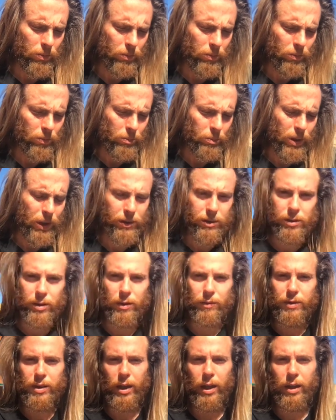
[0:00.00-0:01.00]
Myths, if
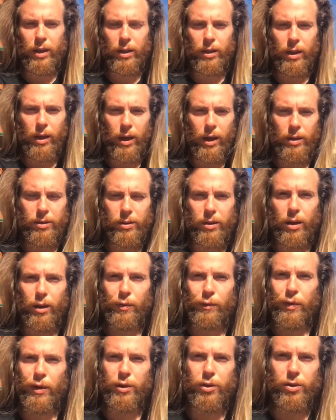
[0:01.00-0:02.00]
taken as
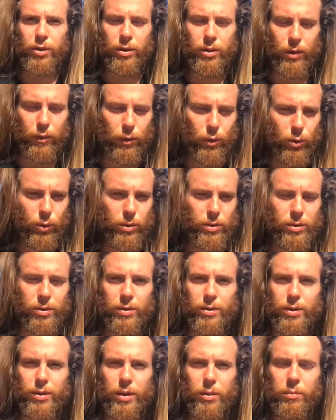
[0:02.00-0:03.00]
nonfiction, of course,
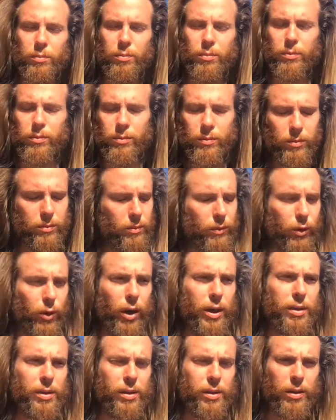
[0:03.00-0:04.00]
seem
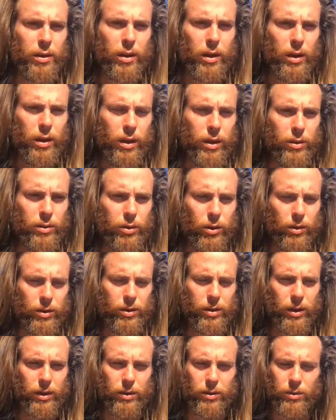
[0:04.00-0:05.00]
crazy in certain
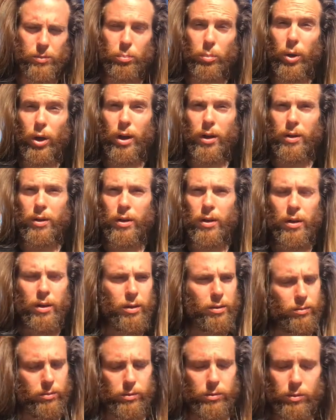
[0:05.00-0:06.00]
senses, but
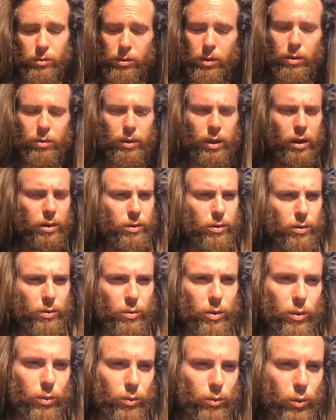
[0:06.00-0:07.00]
who knows? I don't
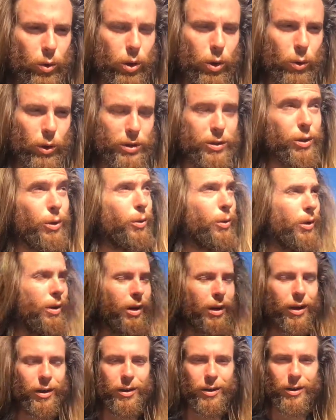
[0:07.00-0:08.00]
know what's going on
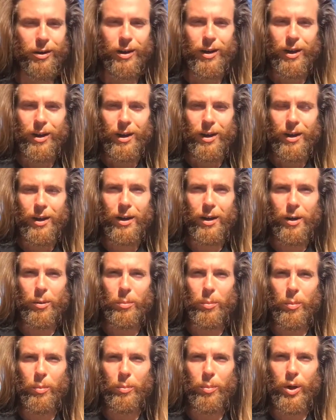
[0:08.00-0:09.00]
out here.
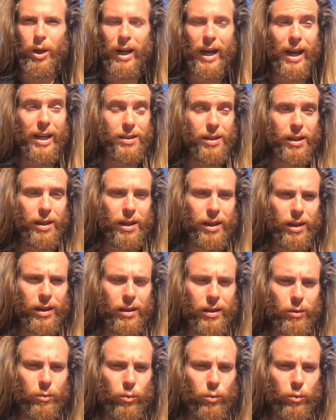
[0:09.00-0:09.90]
But as a